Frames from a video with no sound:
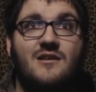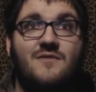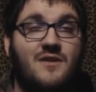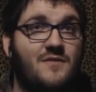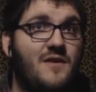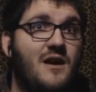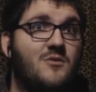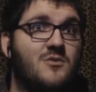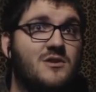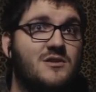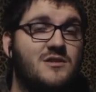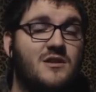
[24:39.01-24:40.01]
I've got
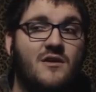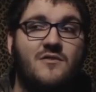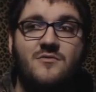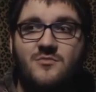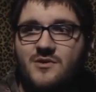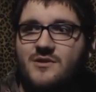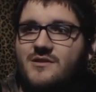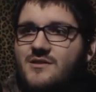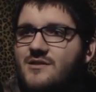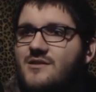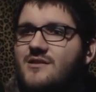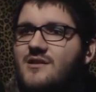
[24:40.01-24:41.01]
fireworks stuff, but
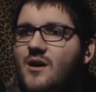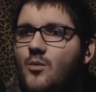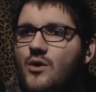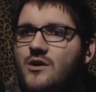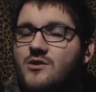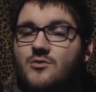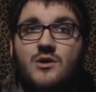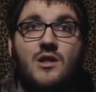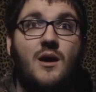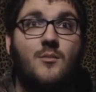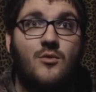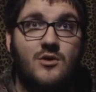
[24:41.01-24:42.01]
I'm wanting to do a
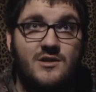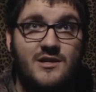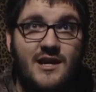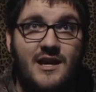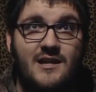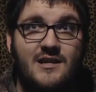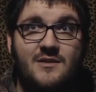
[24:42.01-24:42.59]
lot more than that,